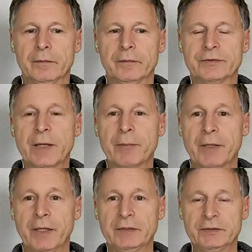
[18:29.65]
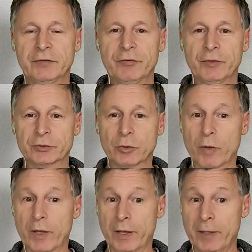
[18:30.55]
some days it feels
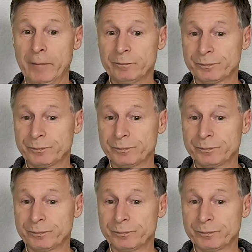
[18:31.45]
okay,